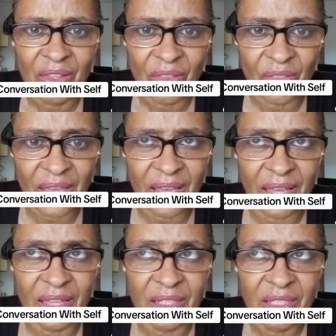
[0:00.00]

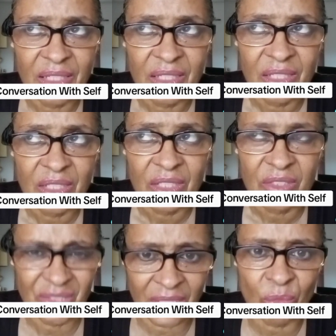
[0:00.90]
that
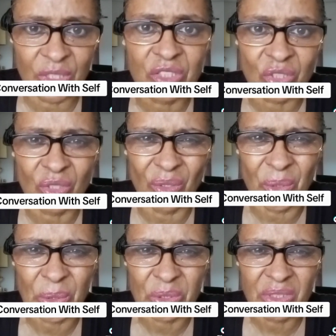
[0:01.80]
you're going to reach your
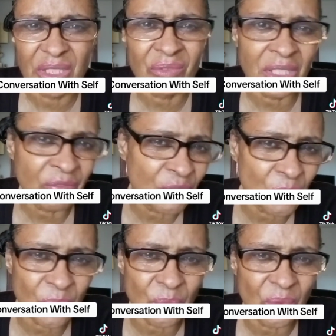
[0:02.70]
goals. Even if
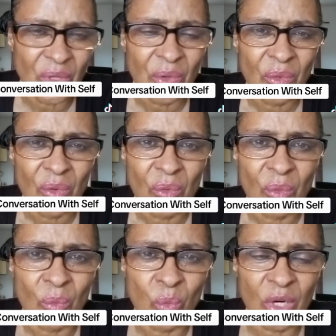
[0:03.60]
you
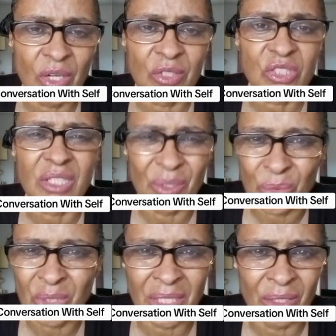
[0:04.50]
were
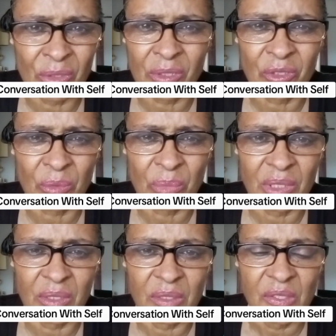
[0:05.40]
slowed down a little
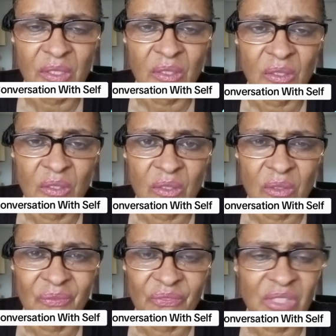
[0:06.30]
bit,
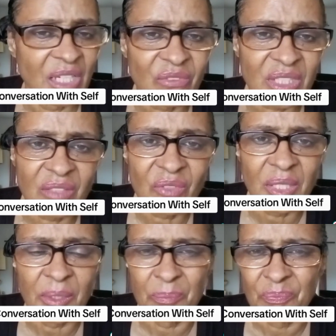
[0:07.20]
never give
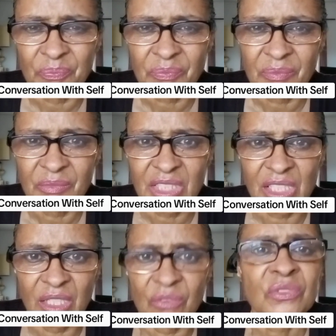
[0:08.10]
up,
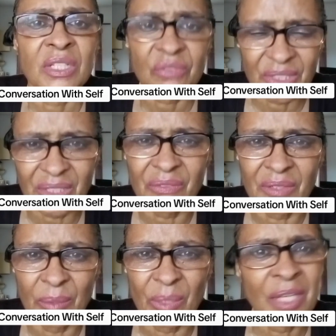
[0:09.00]
self. Never give
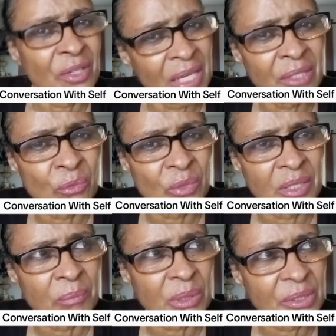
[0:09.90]
up.
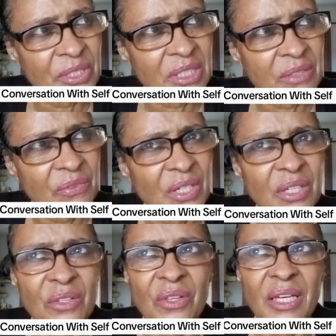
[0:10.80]
And believe
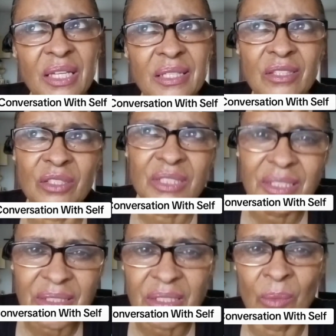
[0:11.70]
that there
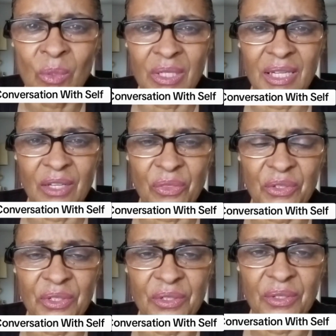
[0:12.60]
is someone out
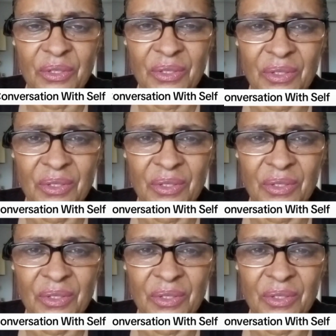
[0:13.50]
there